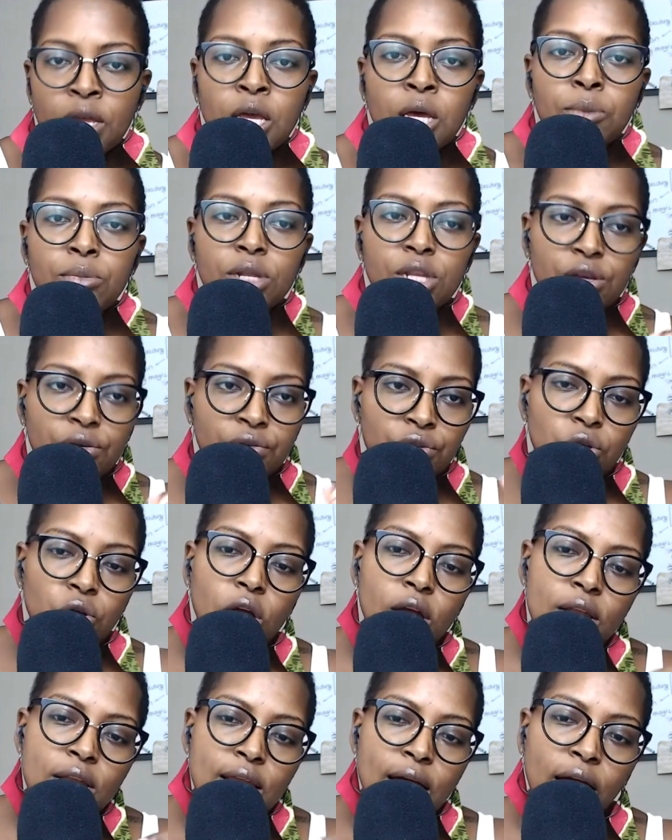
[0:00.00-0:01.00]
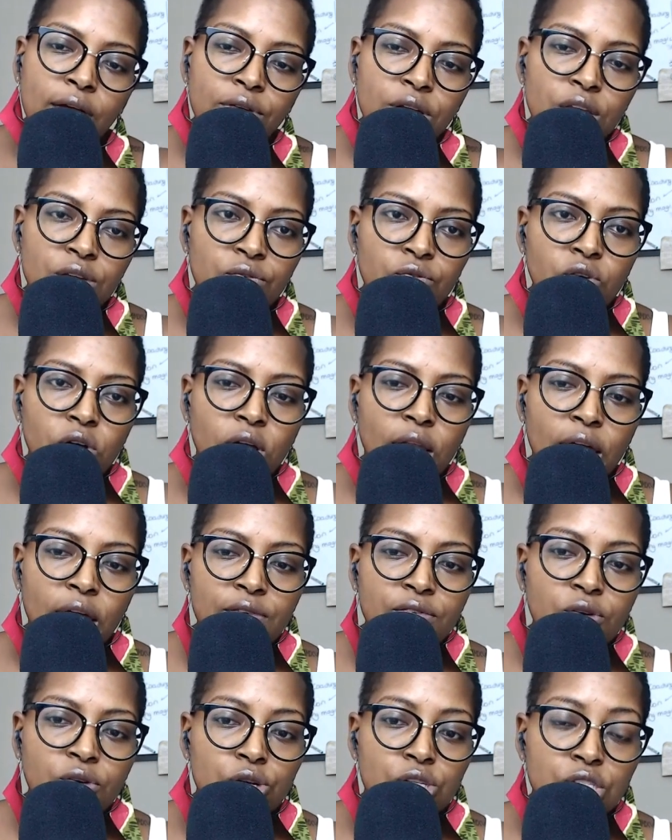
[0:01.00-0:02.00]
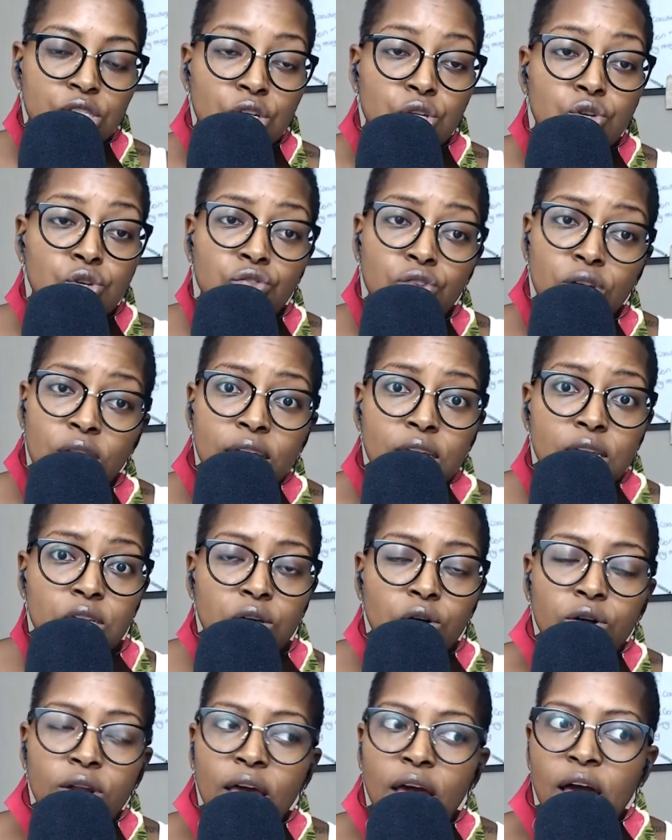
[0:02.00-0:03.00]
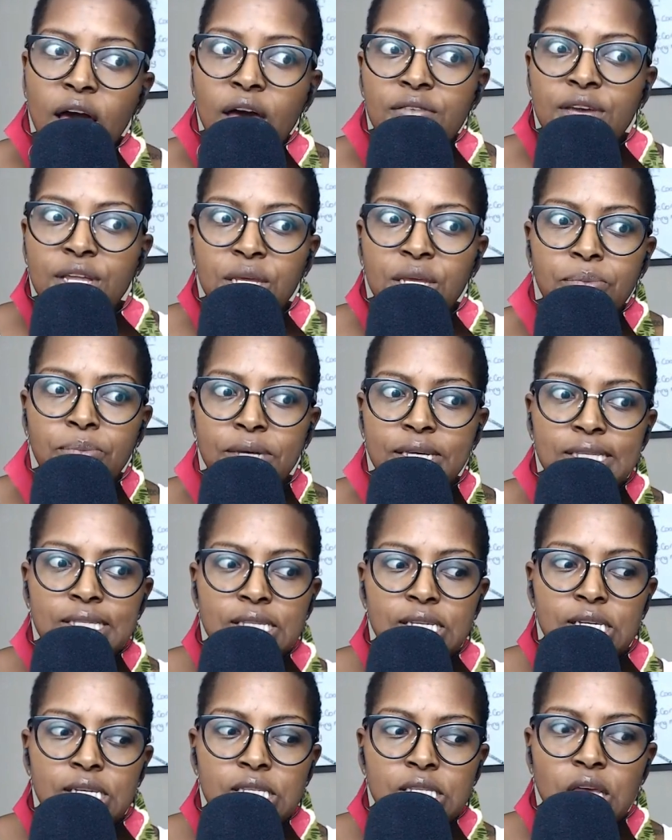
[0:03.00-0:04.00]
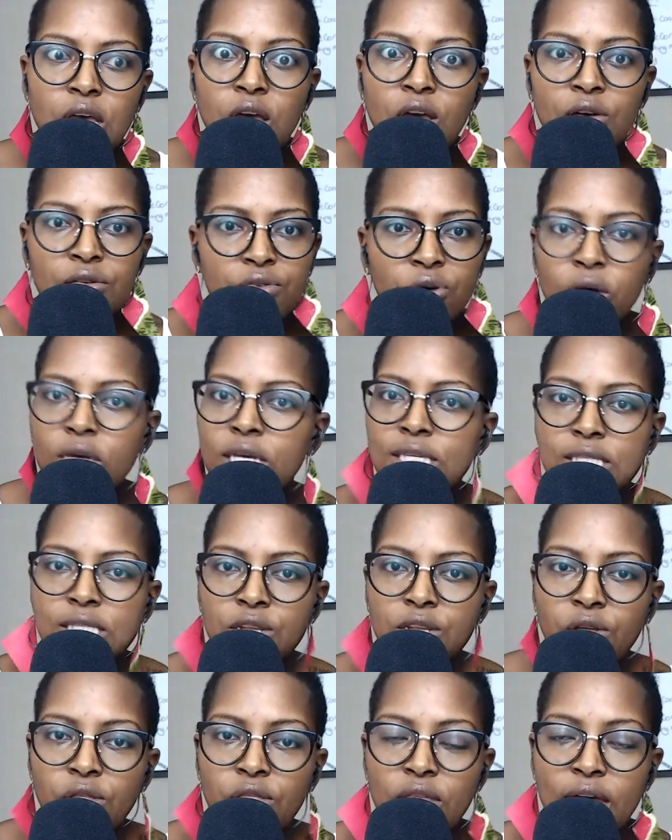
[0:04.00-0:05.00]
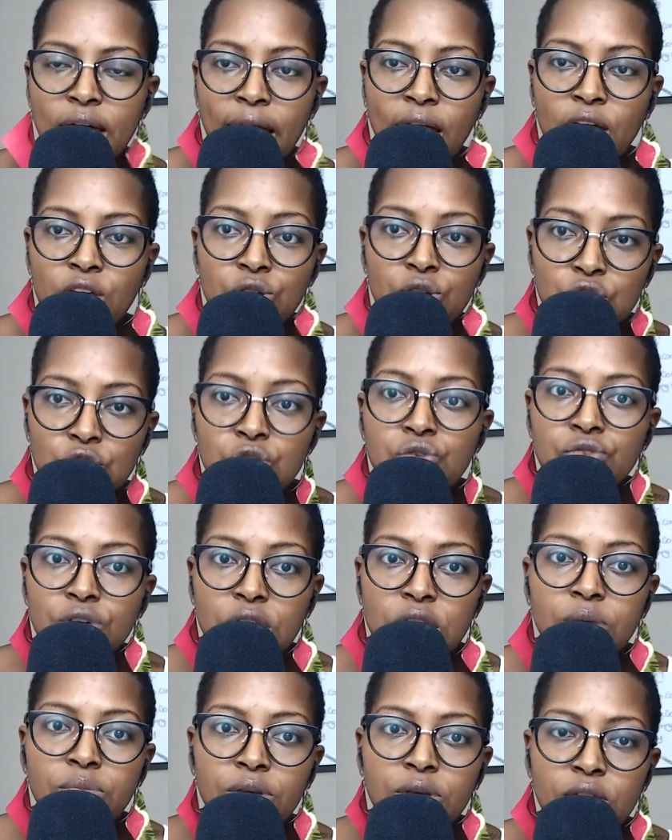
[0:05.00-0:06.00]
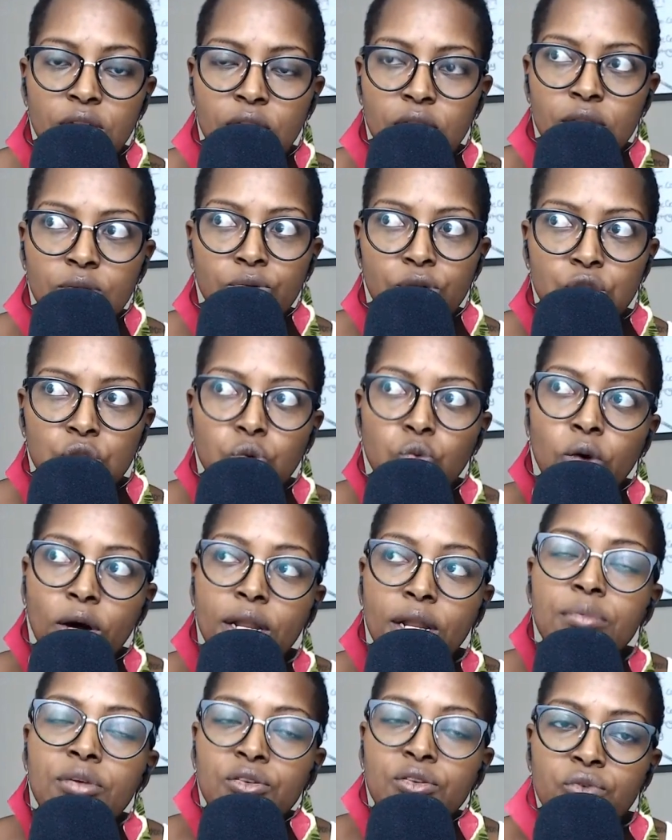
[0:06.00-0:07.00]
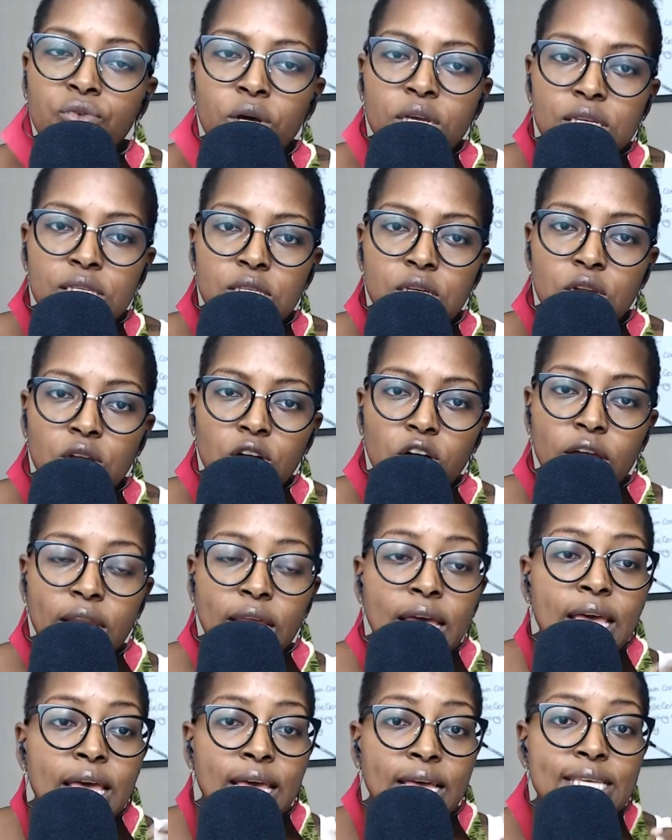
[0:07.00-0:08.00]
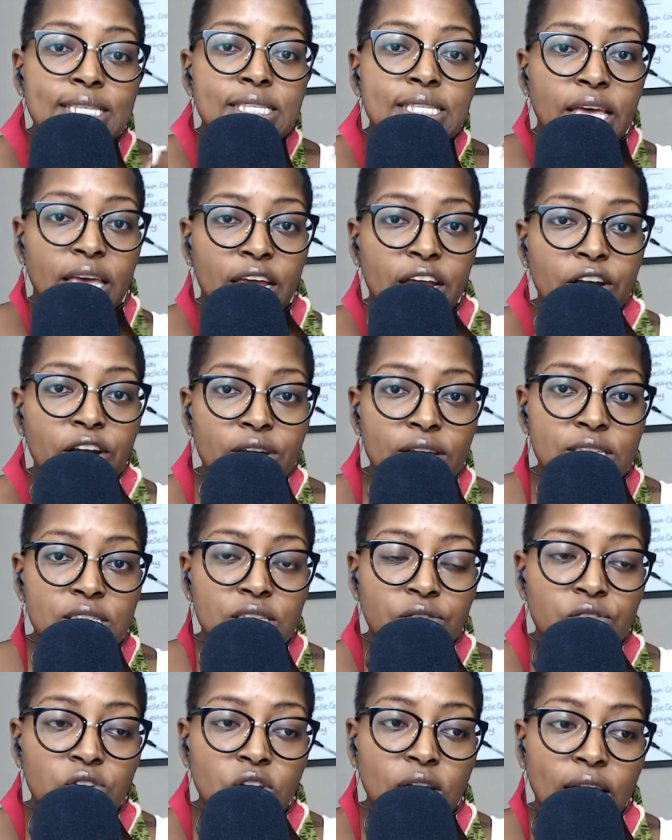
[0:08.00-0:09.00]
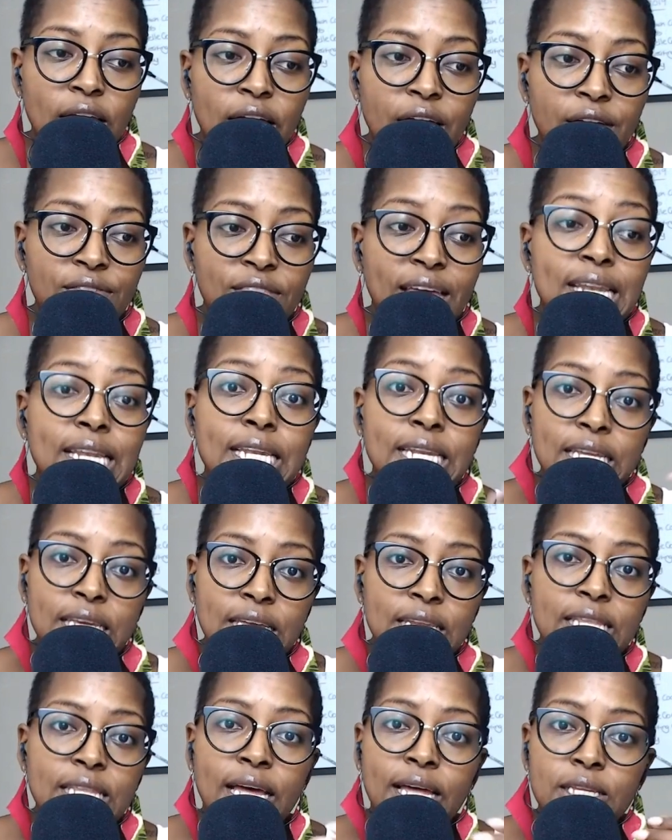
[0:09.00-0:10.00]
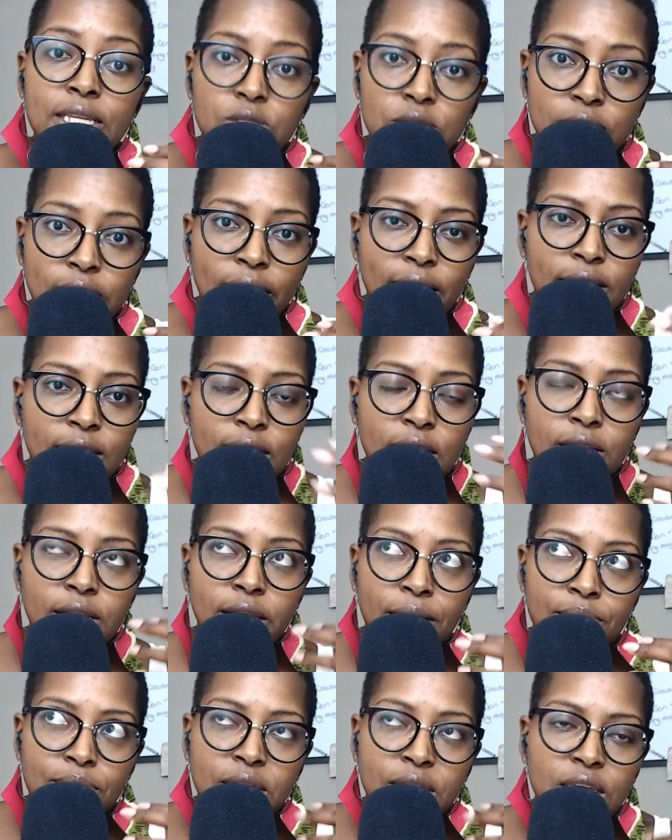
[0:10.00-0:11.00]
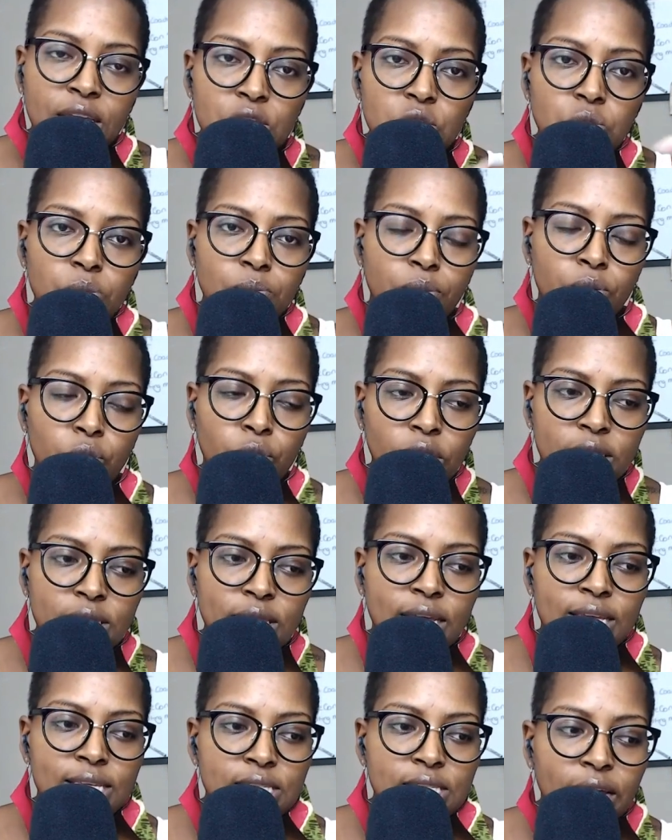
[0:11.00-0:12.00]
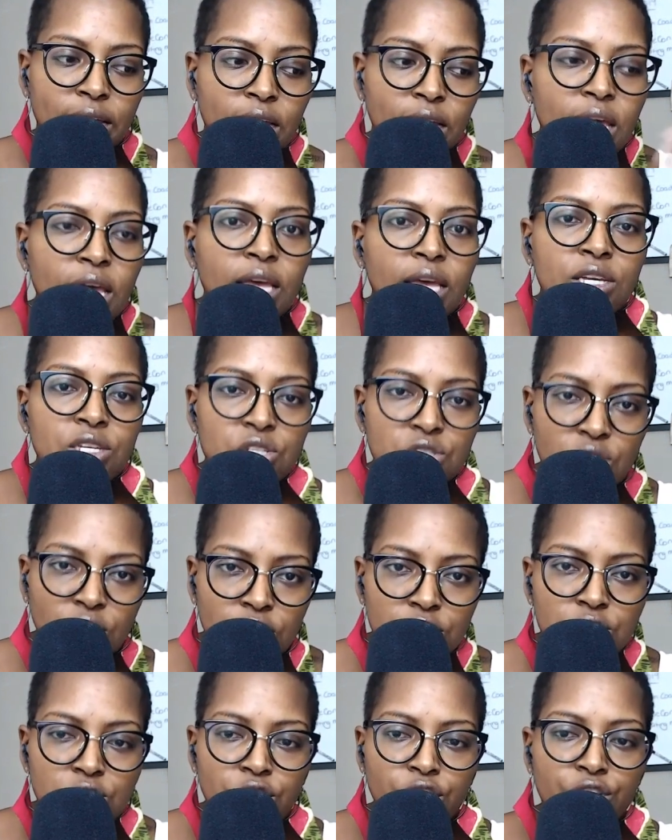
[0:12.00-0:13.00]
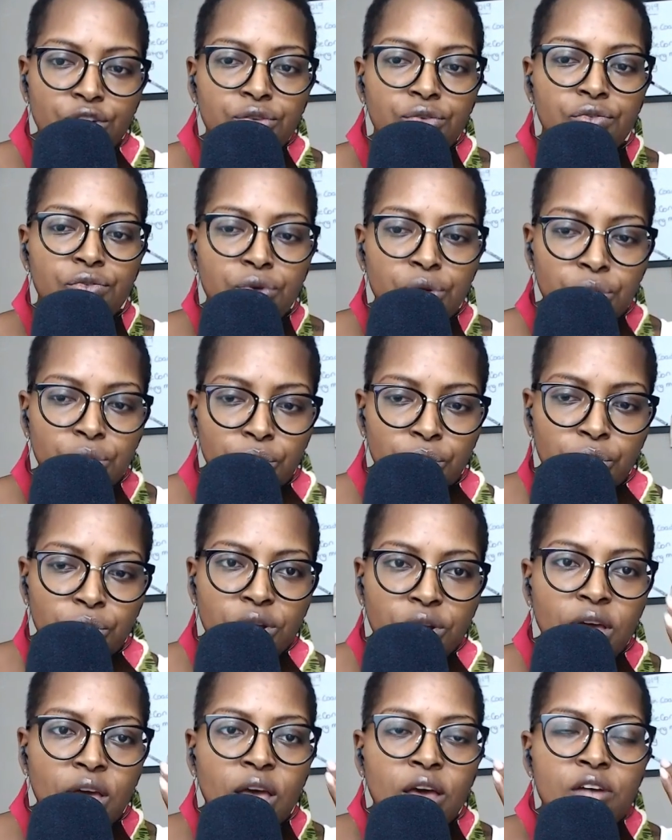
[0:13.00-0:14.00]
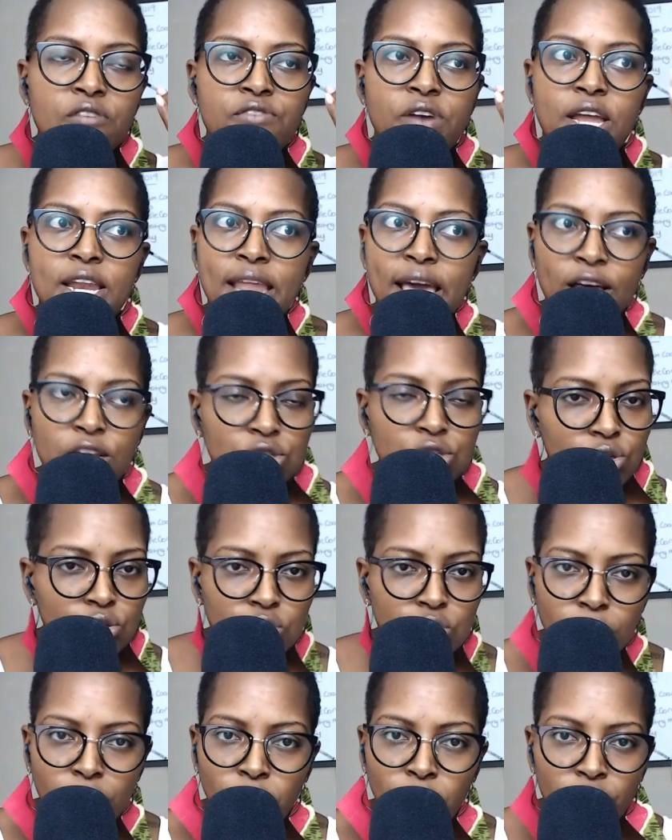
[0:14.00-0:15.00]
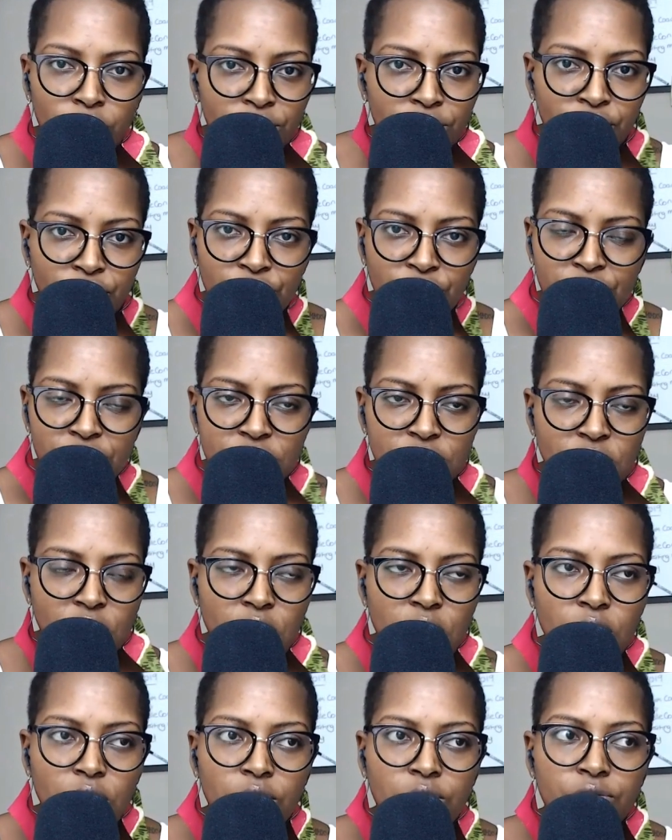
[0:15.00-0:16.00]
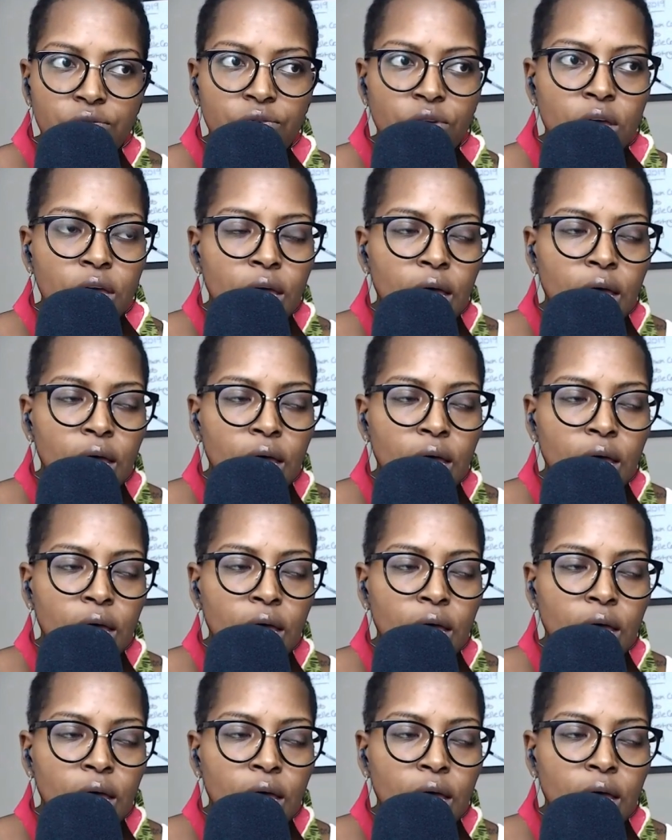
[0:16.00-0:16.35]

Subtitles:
But if you are not ready for a life coach, then you really don't have any business focusing on that. You should really be, what you want to be focusing on is the areas of your life that need that immediate support. Things like sheltered, food, financial support for yourself.